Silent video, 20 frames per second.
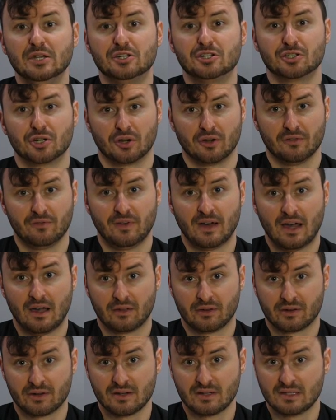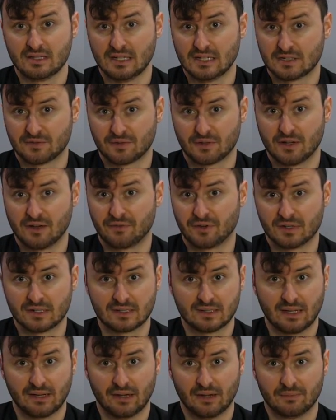sure to file your receipts for reference
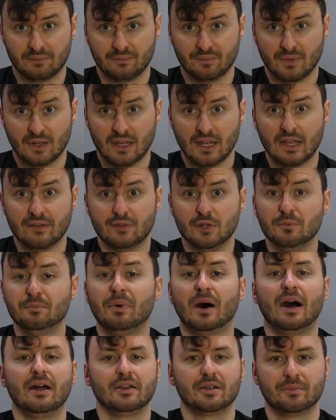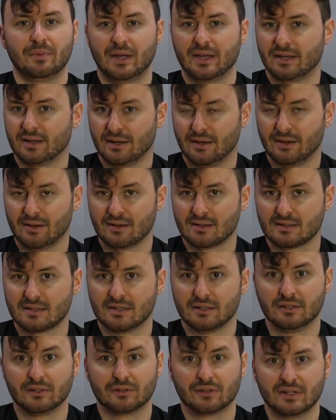later. If you bought your bike at ERIK'S,
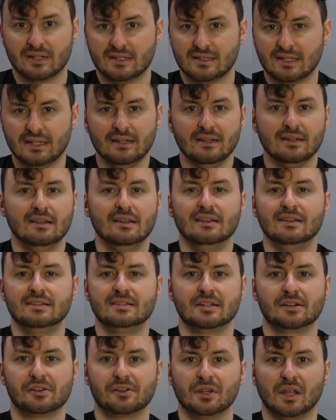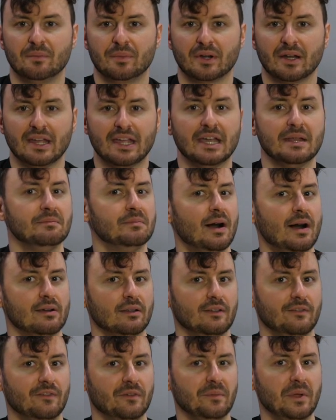your receipt, serial number, and
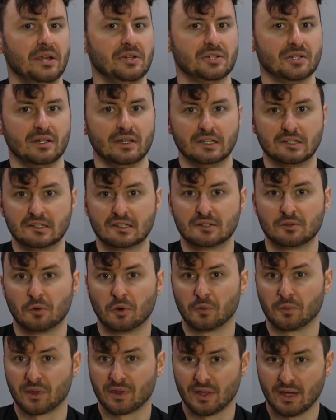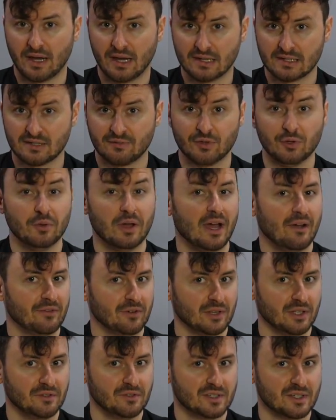model information is stored with us if you ever
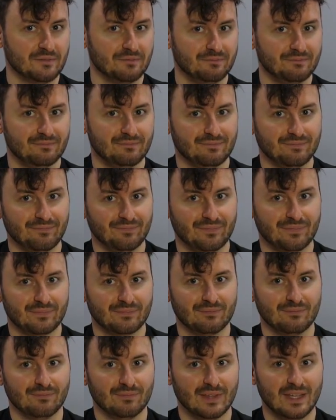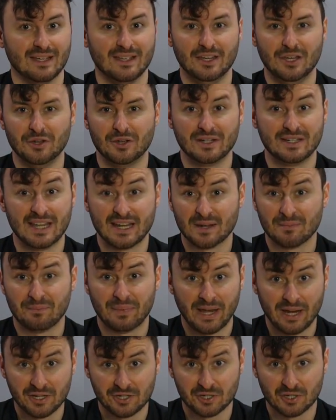lose it. You could take a
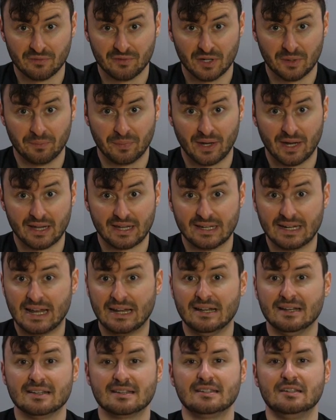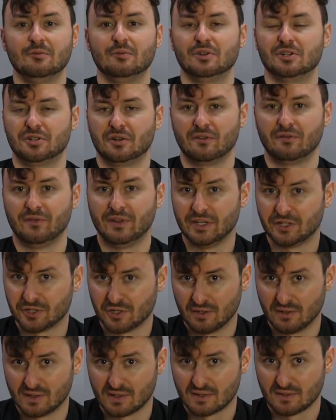picture of your bike and any distinguishing
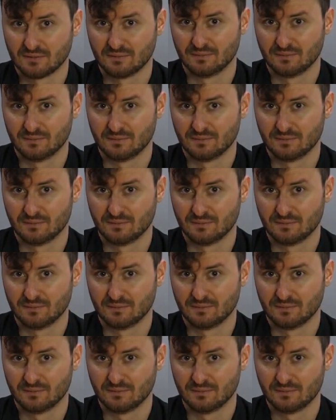features.